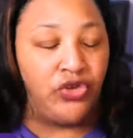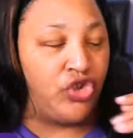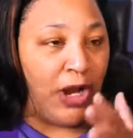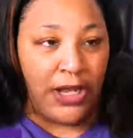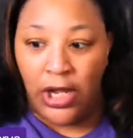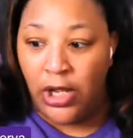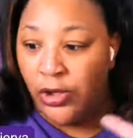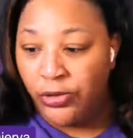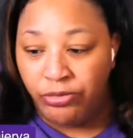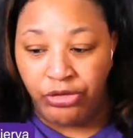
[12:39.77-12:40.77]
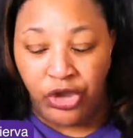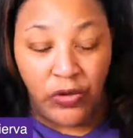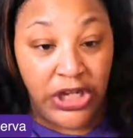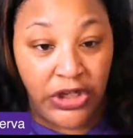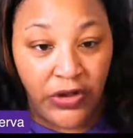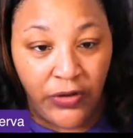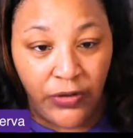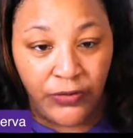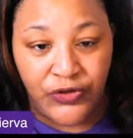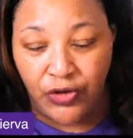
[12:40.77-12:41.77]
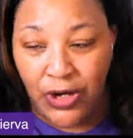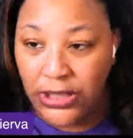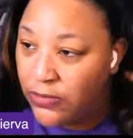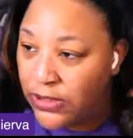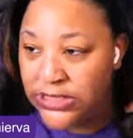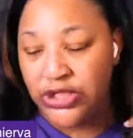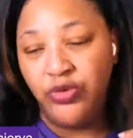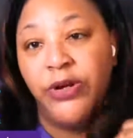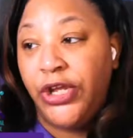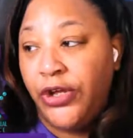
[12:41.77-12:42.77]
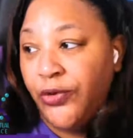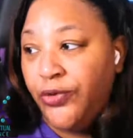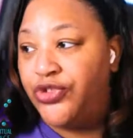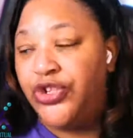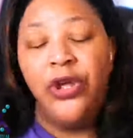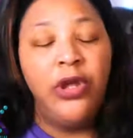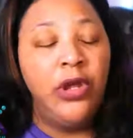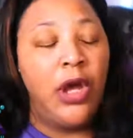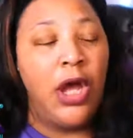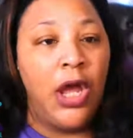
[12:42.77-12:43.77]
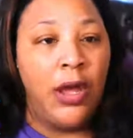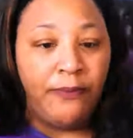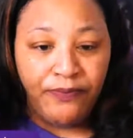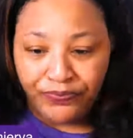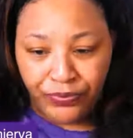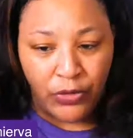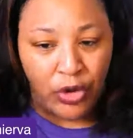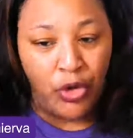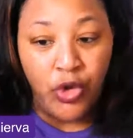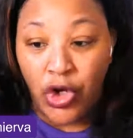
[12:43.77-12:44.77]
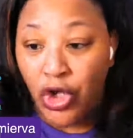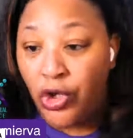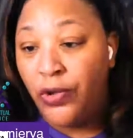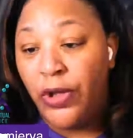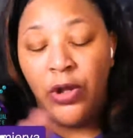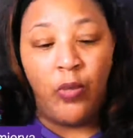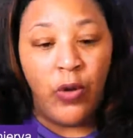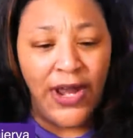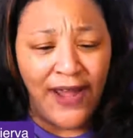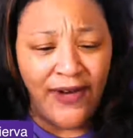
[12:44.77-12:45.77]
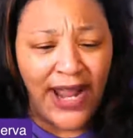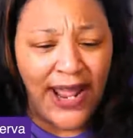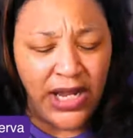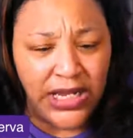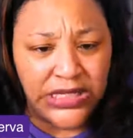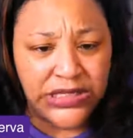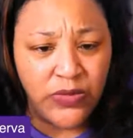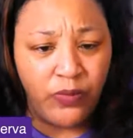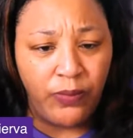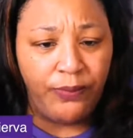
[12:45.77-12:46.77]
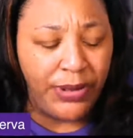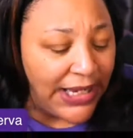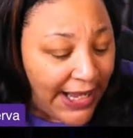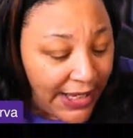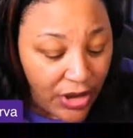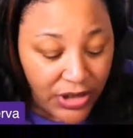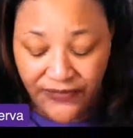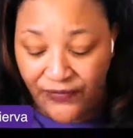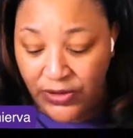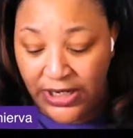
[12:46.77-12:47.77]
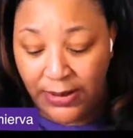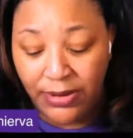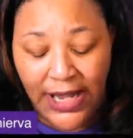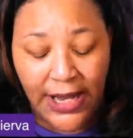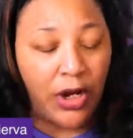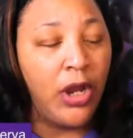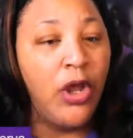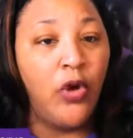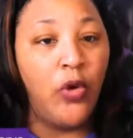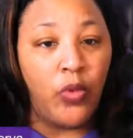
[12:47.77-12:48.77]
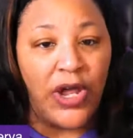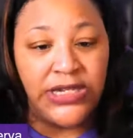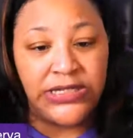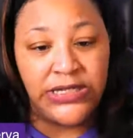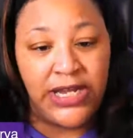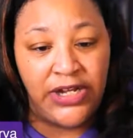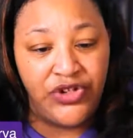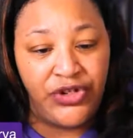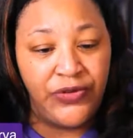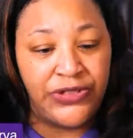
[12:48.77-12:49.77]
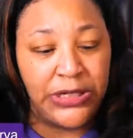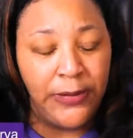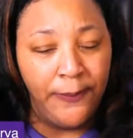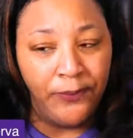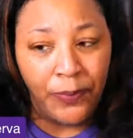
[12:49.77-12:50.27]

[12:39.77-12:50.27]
Trello, you can use. Trello is super huge. Google, whatever that is. Planners, if you need a planner, what is it that you're using?